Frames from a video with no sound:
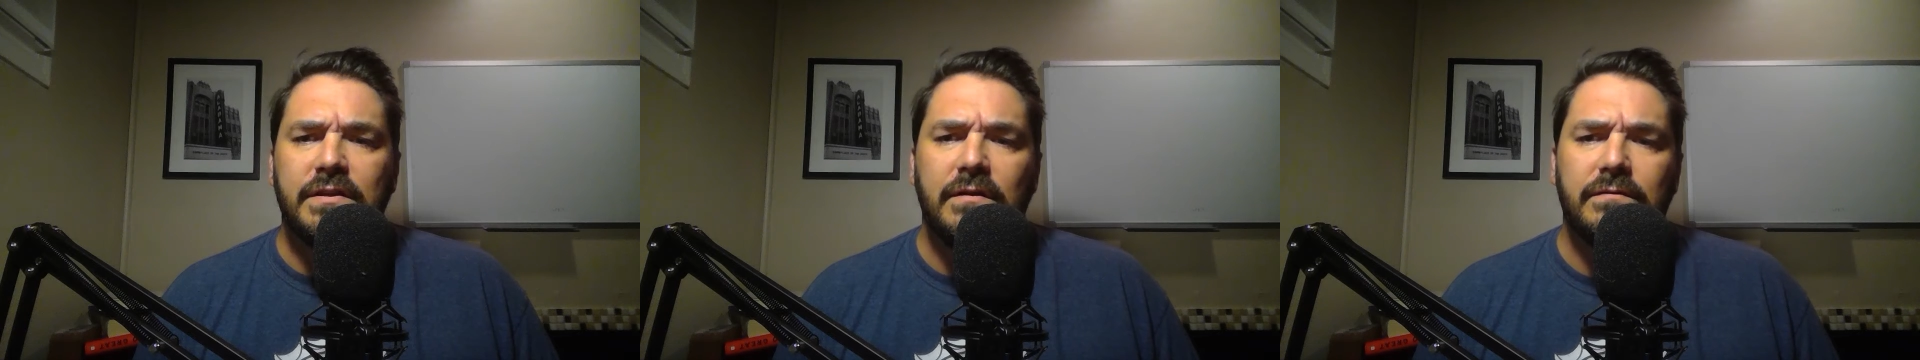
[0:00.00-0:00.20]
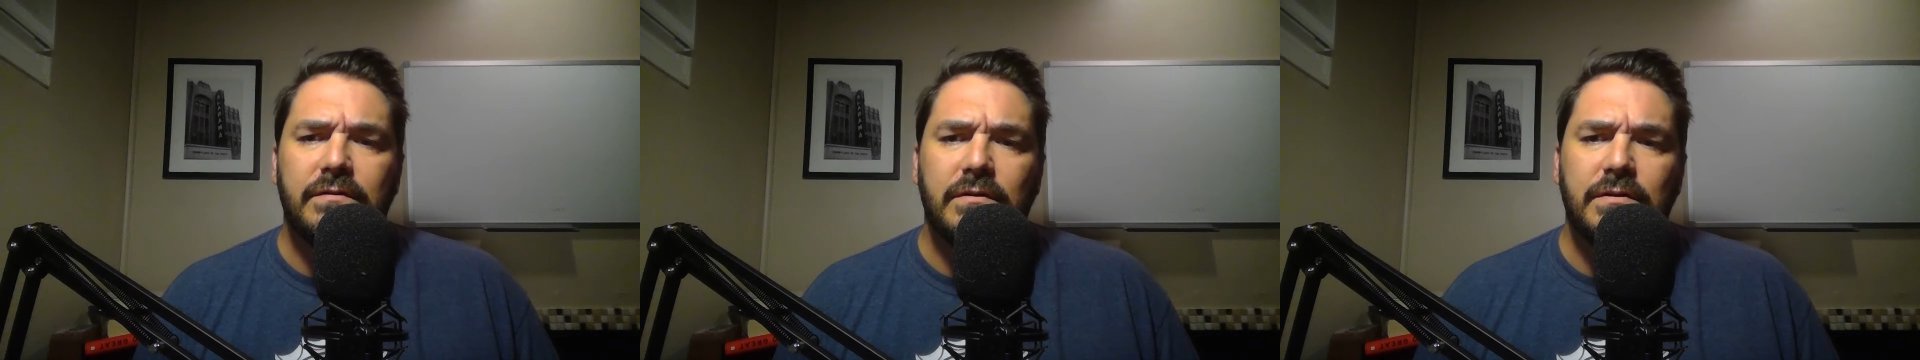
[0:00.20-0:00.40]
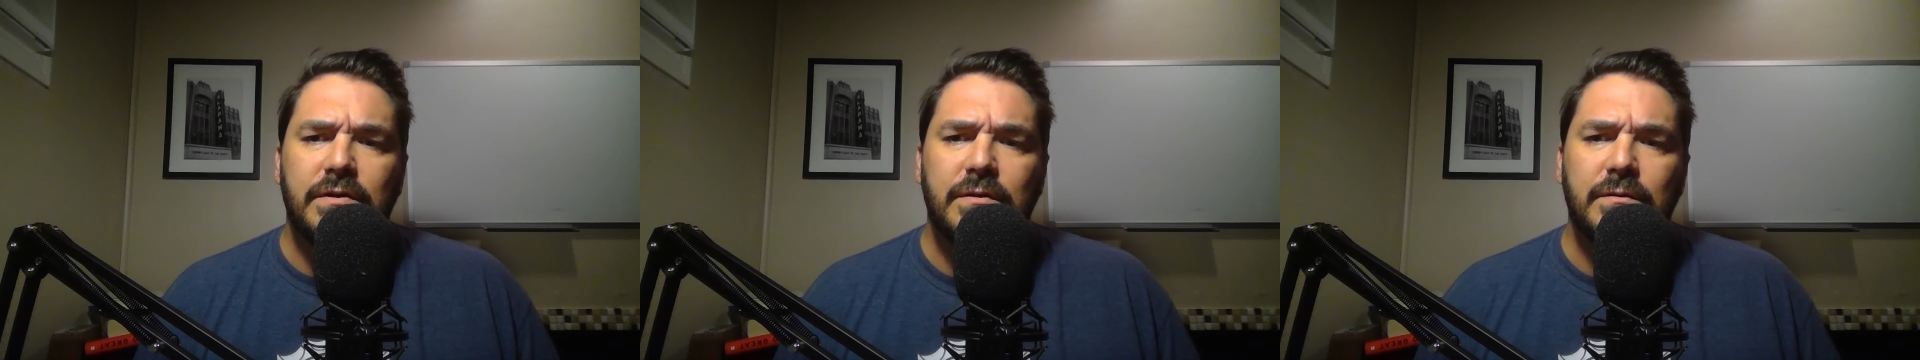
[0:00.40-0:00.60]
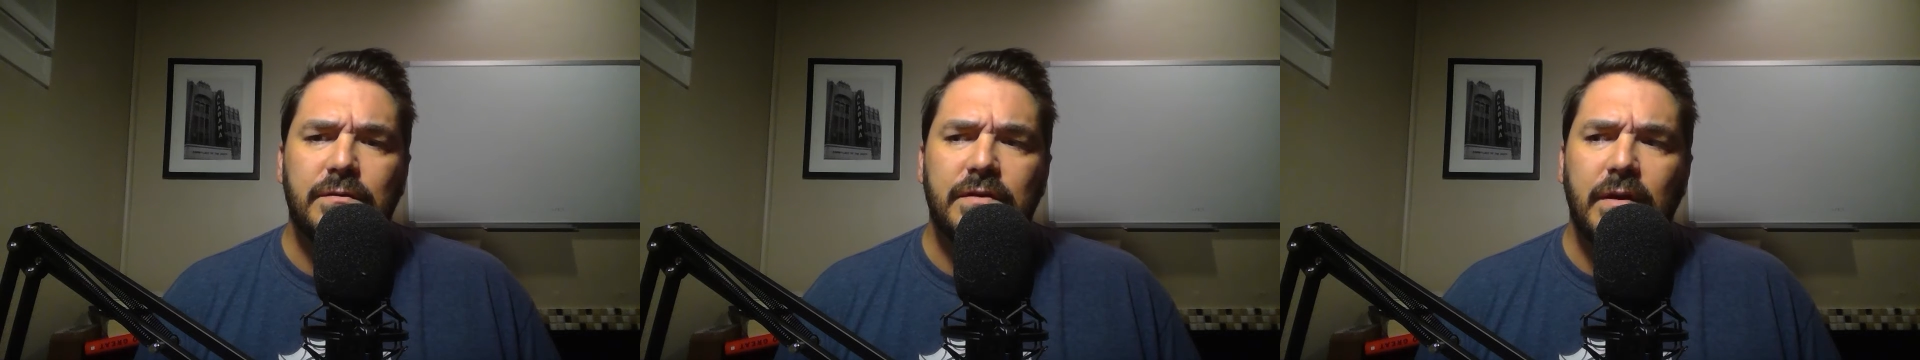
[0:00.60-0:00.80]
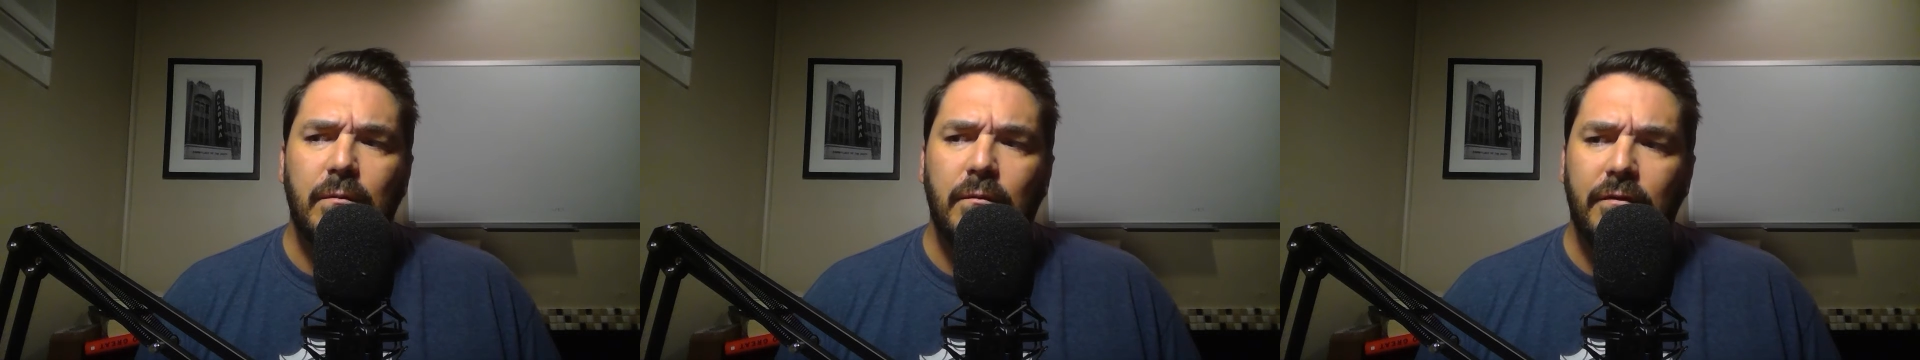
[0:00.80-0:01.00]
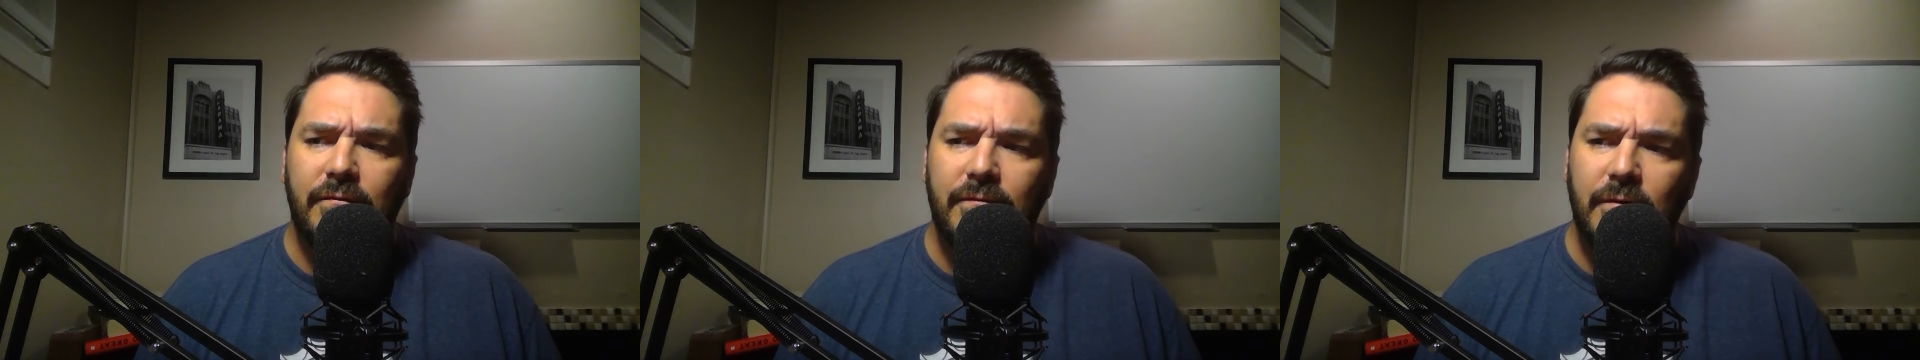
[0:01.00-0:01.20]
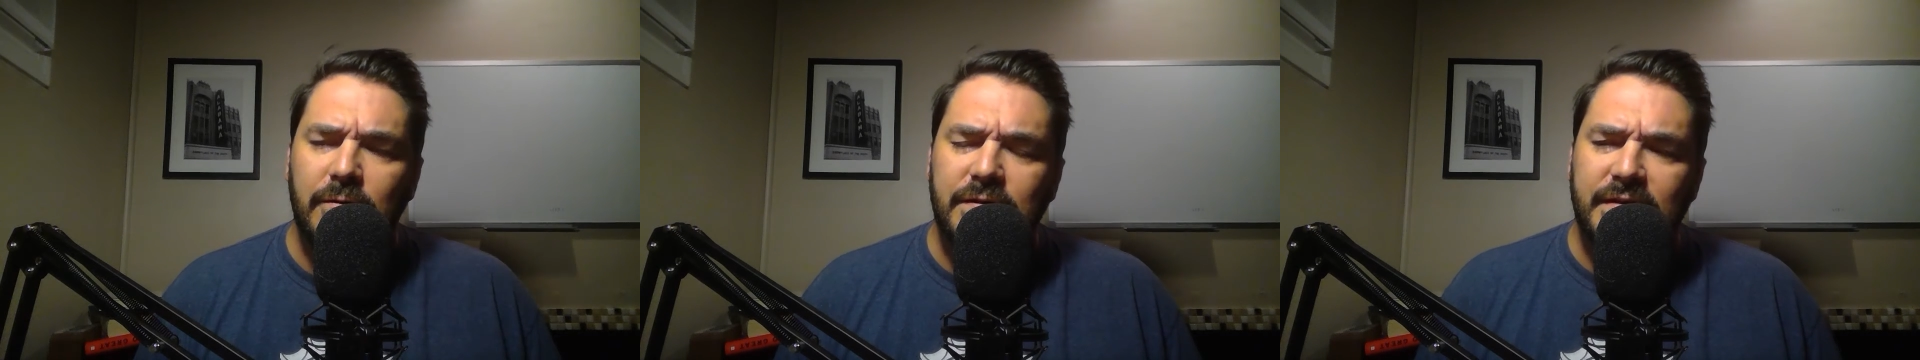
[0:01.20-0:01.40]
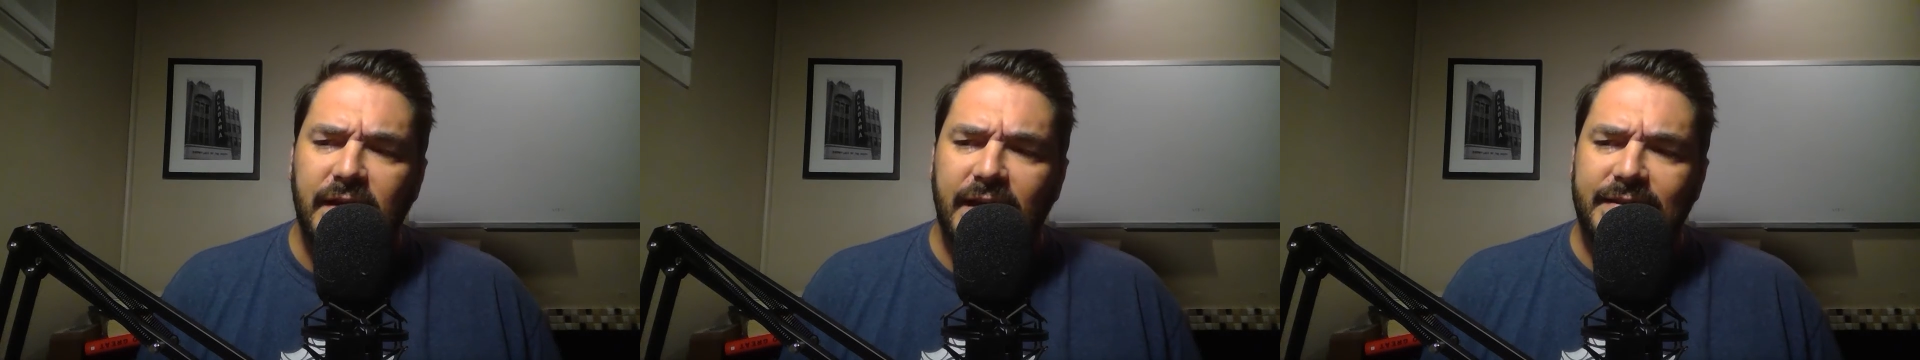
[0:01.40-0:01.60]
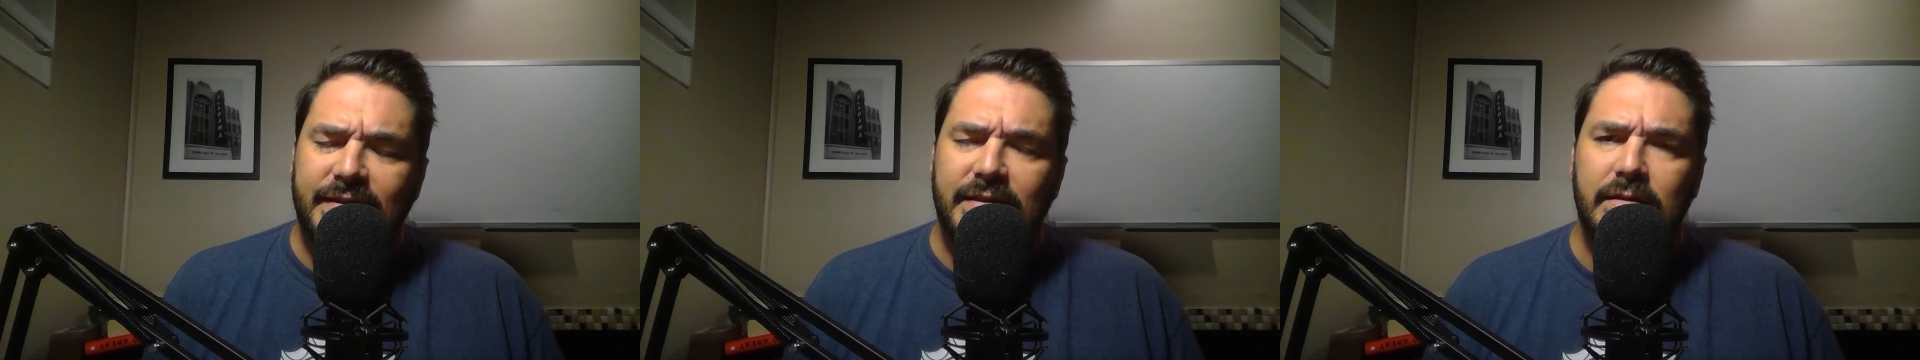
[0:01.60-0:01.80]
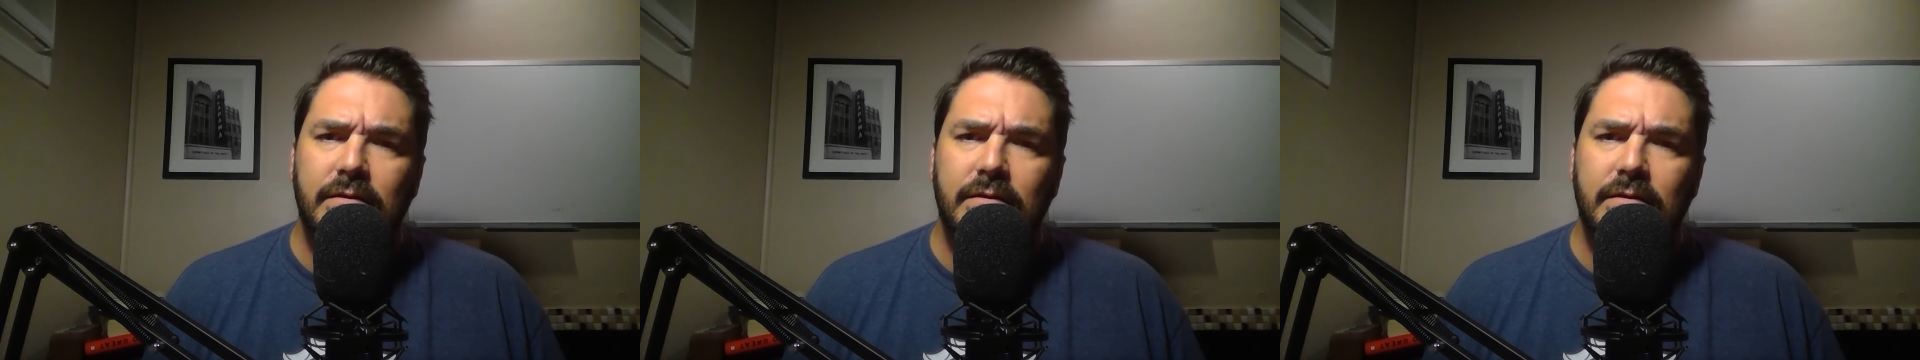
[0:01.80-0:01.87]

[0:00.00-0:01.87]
Tuesday? Well, the first lesson